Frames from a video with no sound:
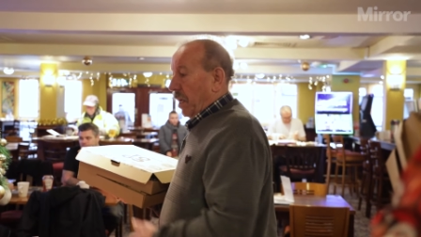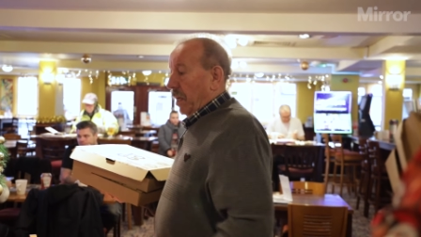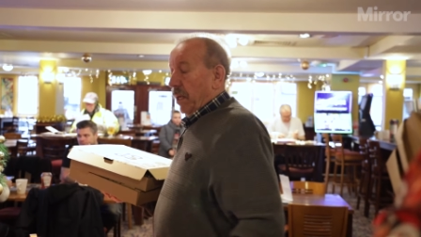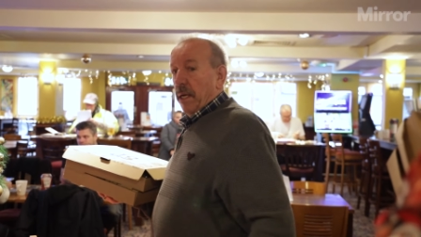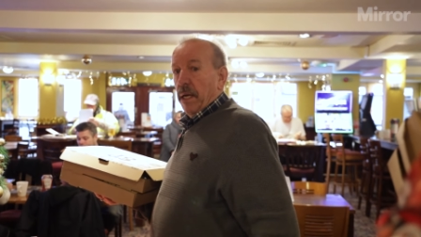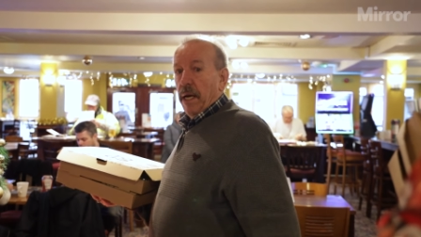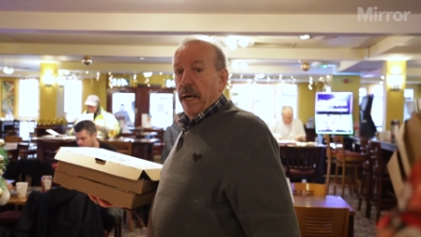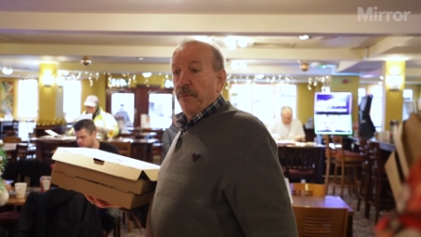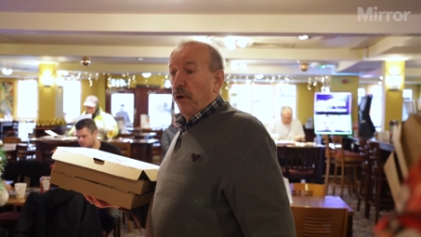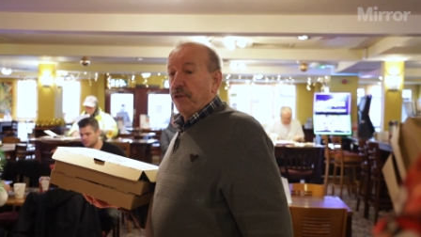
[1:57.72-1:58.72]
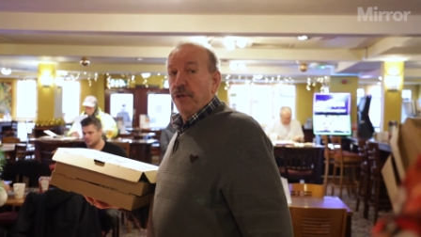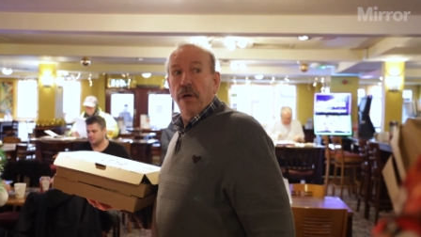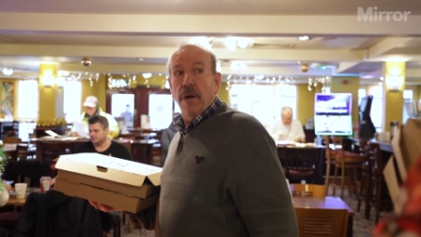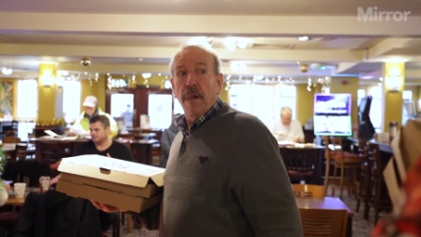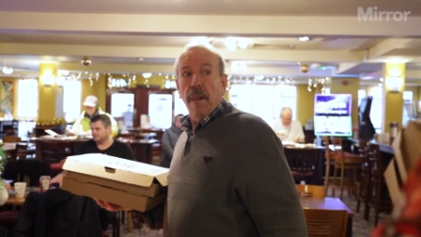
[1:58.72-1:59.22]
there's 100 odd
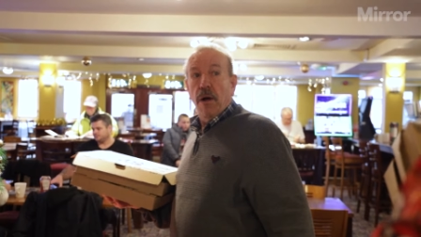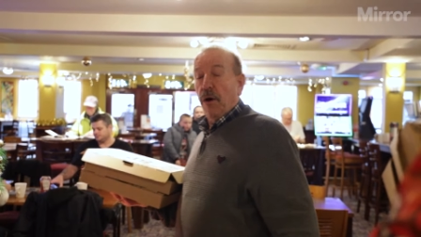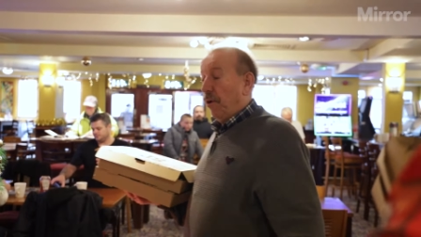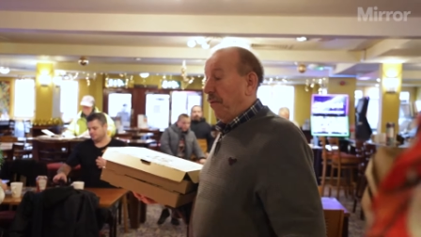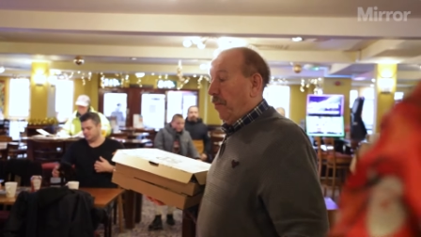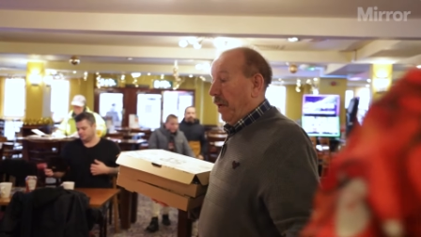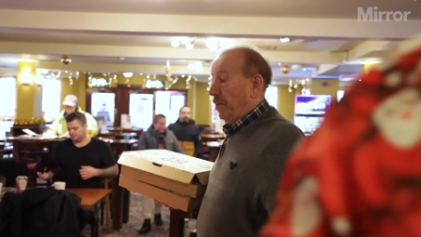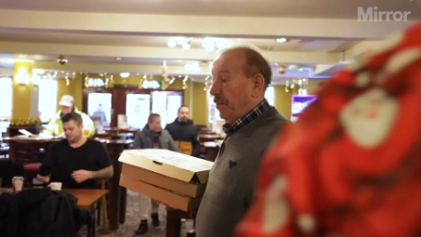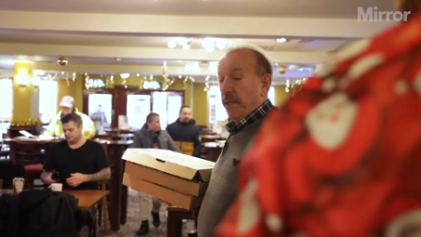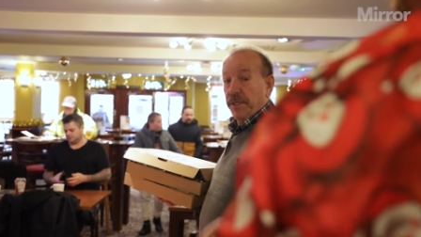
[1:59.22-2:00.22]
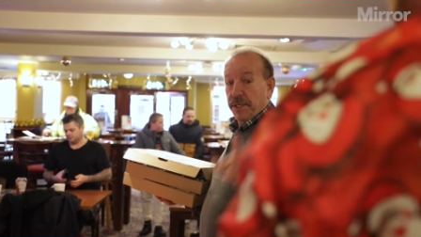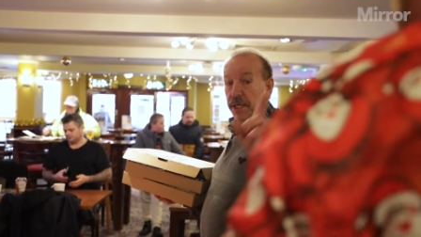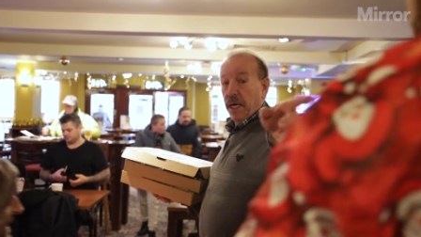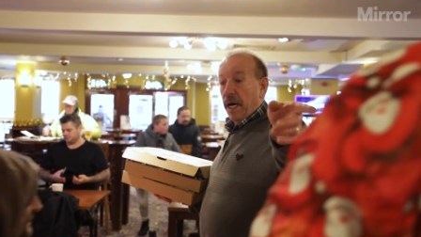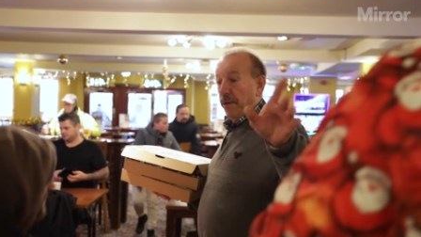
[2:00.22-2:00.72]
breakfast wraps and whatever he
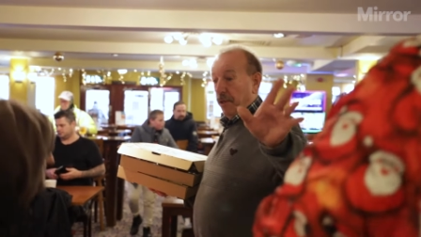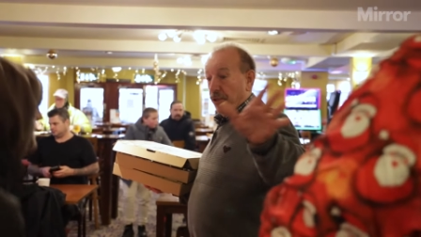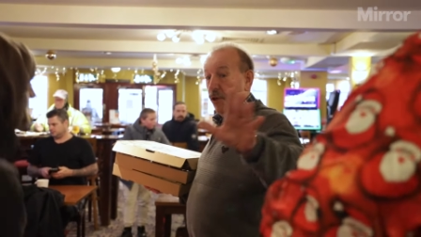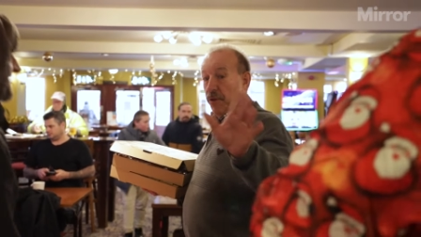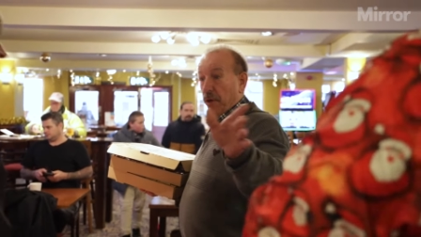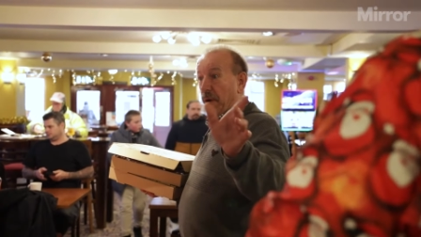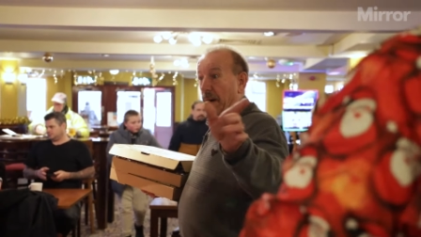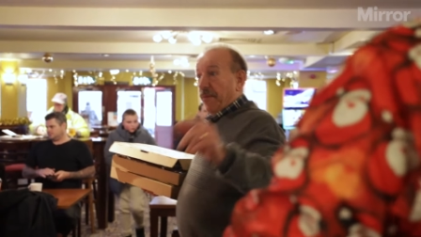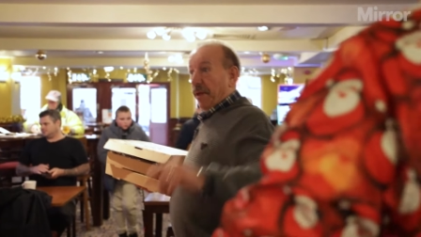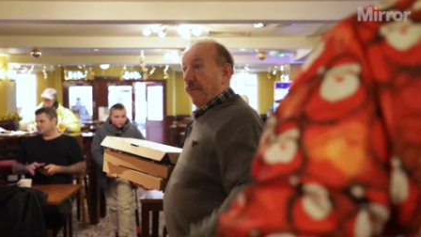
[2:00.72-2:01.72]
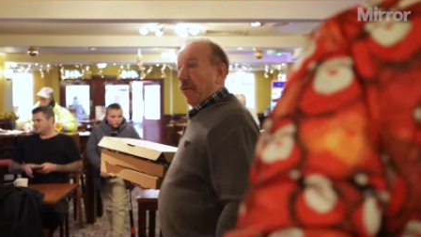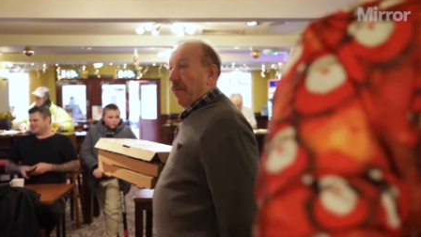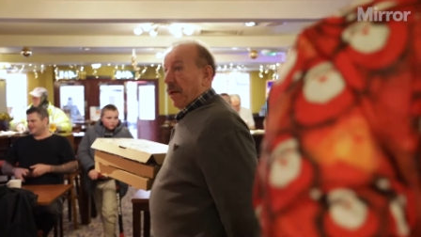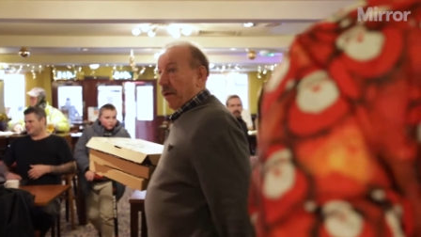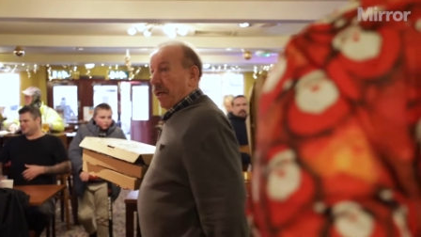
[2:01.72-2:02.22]
gets for the lunch, that wouldn't